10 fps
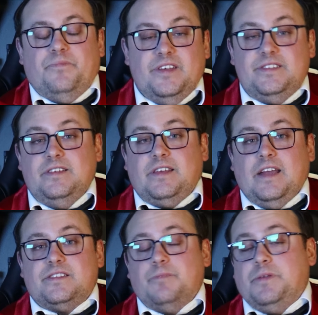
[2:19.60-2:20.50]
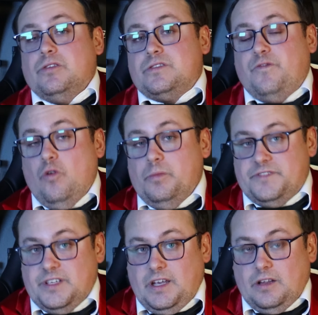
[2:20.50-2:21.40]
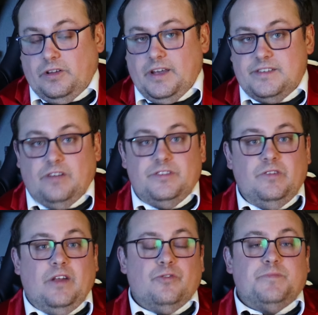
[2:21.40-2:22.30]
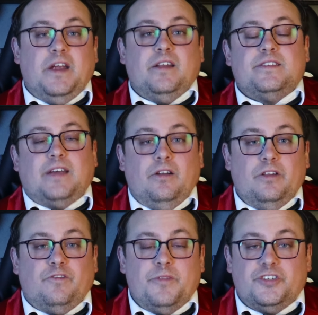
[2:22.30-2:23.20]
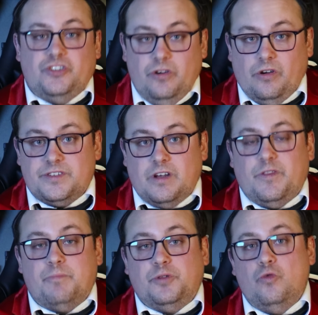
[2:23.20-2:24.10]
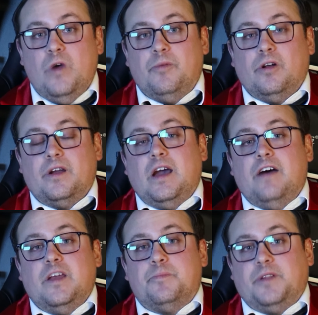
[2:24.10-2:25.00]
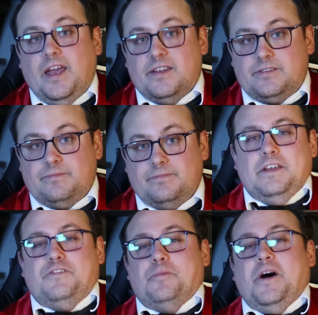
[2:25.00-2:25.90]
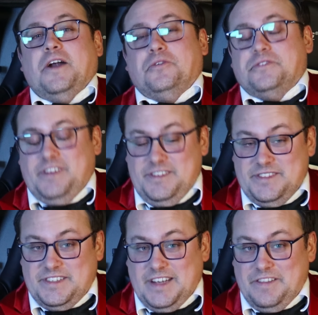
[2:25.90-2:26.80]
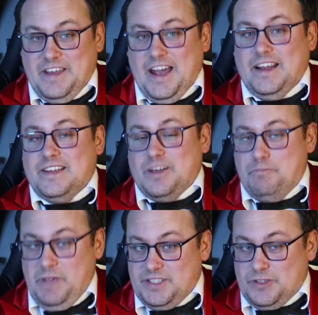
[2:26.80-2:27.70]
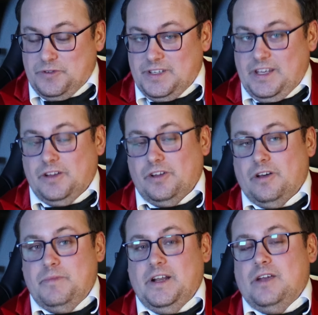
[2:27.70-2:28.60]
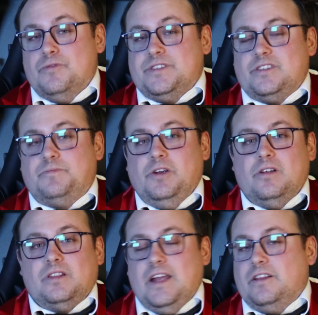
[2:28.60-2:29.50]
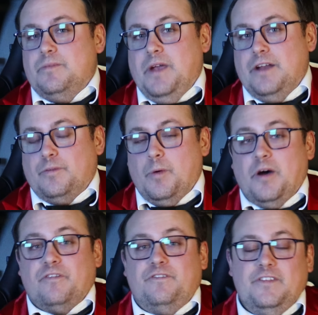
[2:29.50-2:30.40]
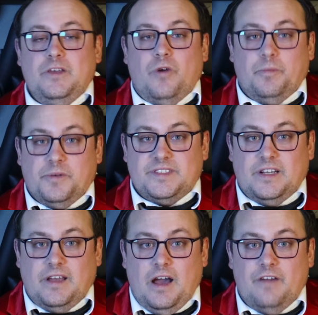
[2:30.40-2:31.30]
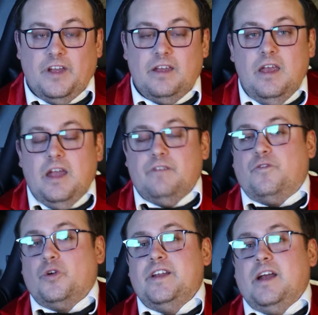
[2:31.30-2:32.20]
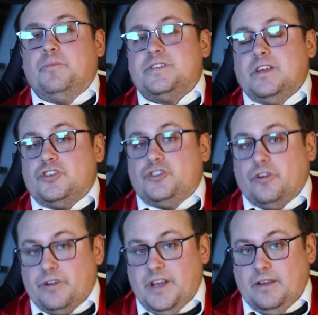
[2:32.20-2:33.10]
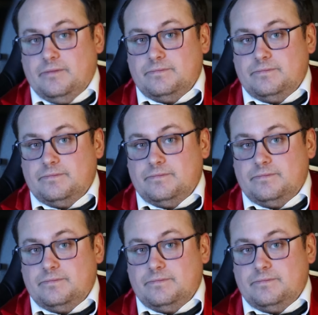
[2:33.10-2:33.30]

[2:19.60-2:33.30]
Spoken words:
This indicates the purest form of tequila and tells you that it was made entirely from the sugars of the Blue Weber agave plant. If your bottle doesn't say that, it's a mixto tequila, meaning it was a spirit likely made from about 51% agave and 49% sugarcane.